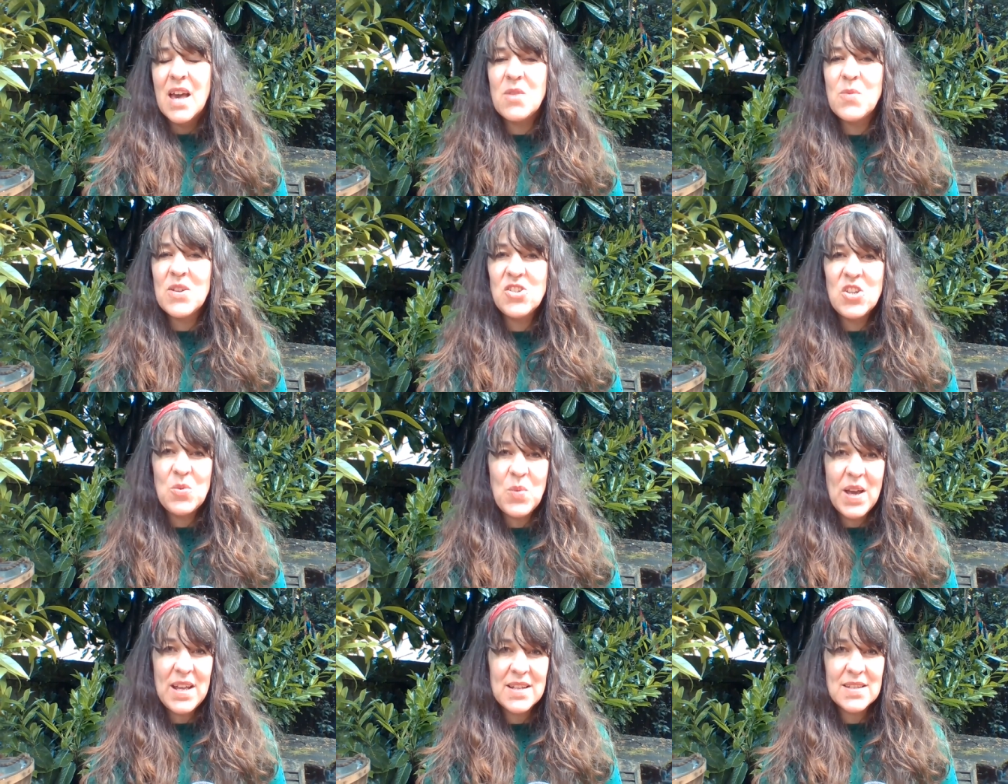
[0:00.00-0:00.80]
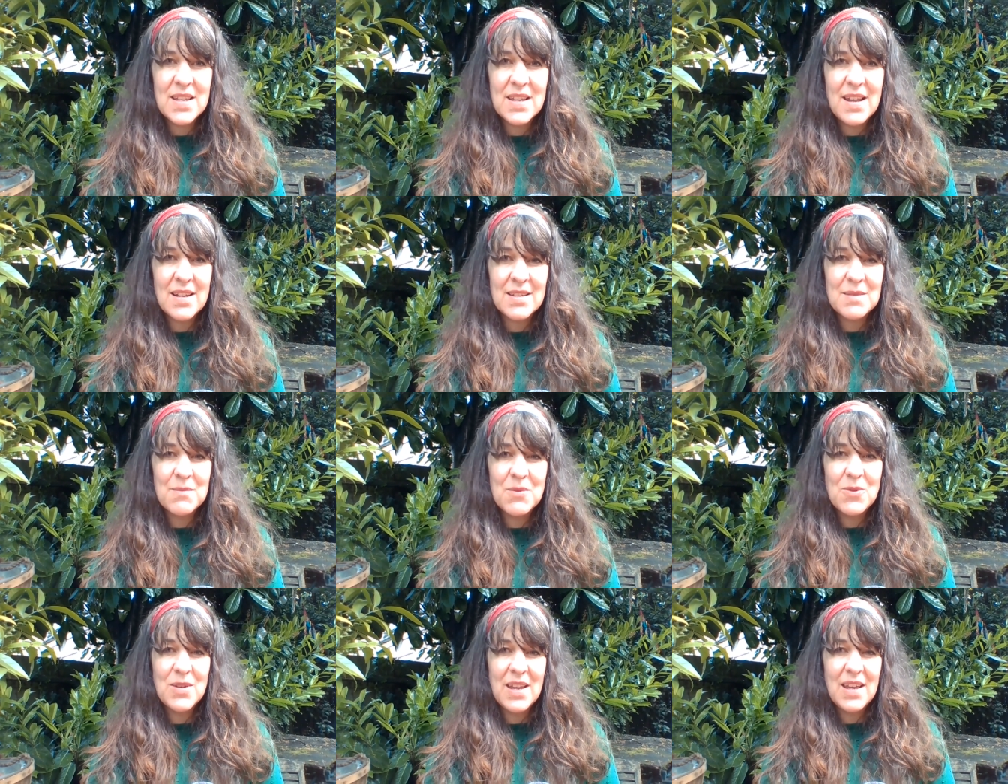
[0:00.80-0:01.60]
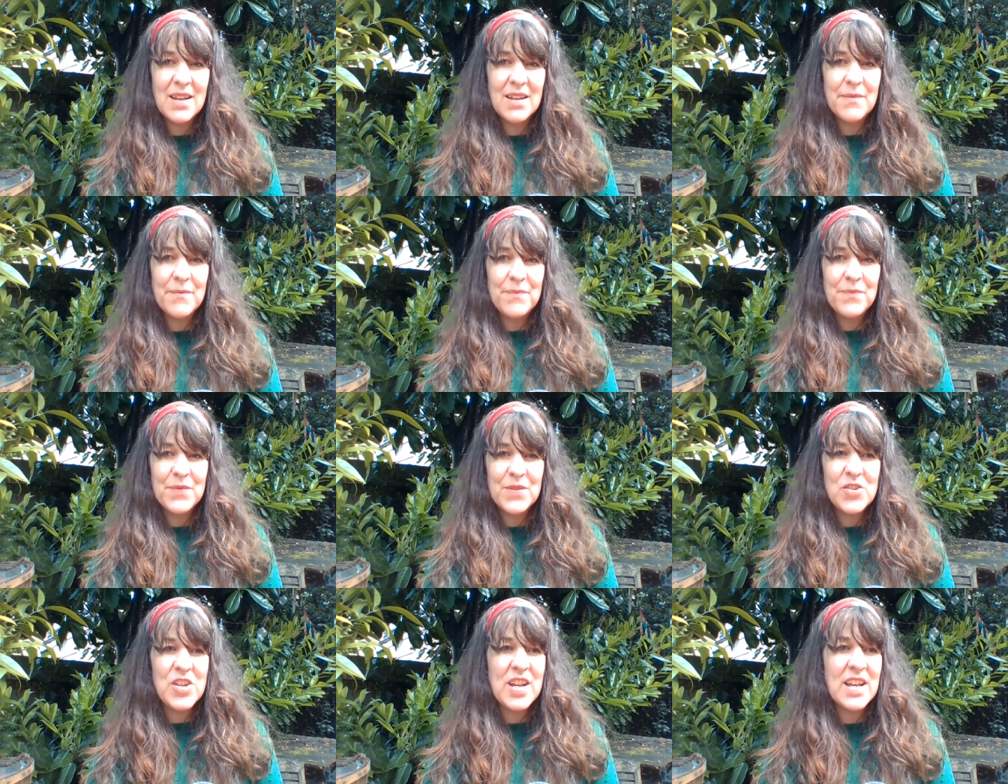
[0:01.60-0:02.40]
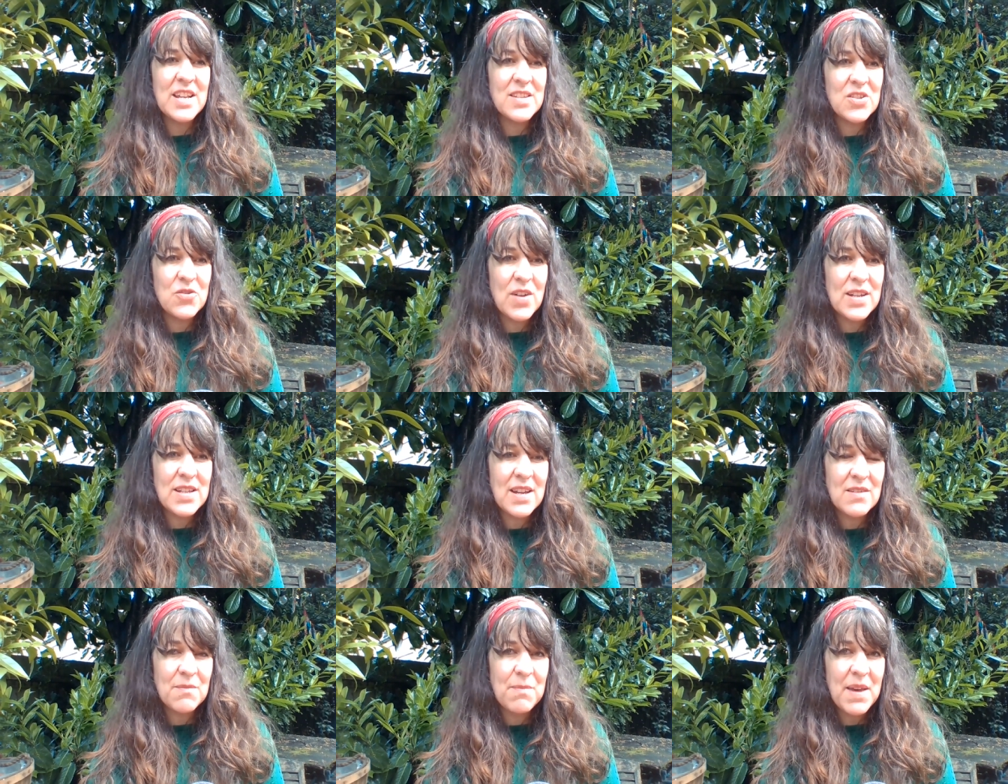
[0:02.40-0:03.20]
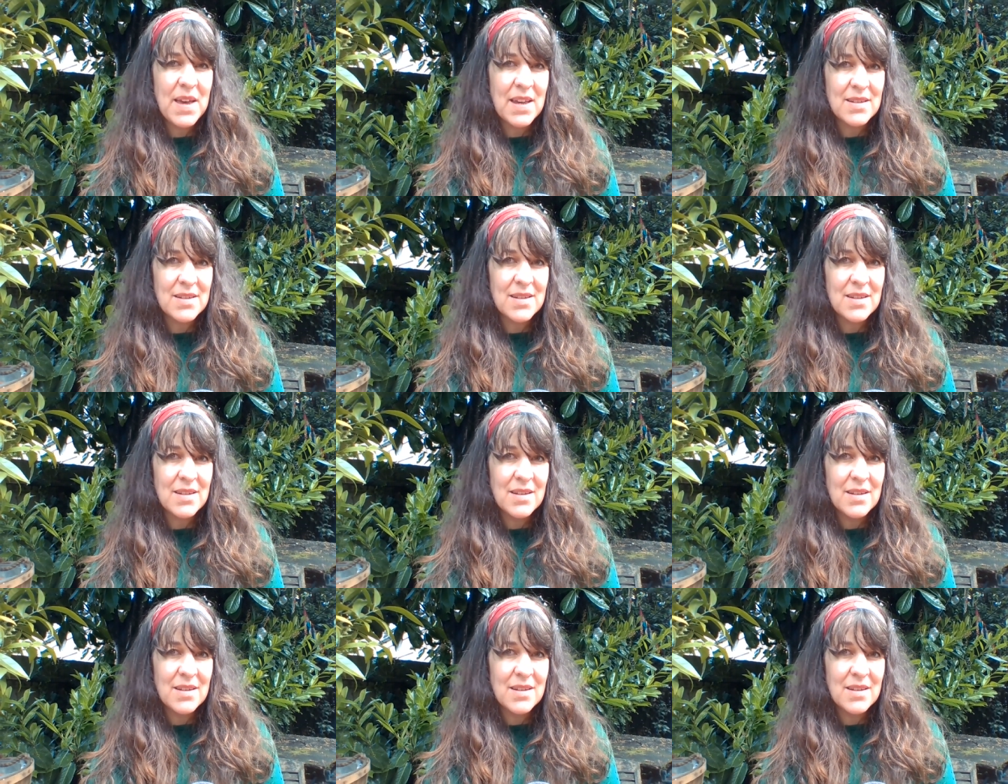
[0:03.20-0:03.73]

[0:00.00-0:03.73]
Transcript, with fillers: And when she wakes the next morning, she gets straight out of bed.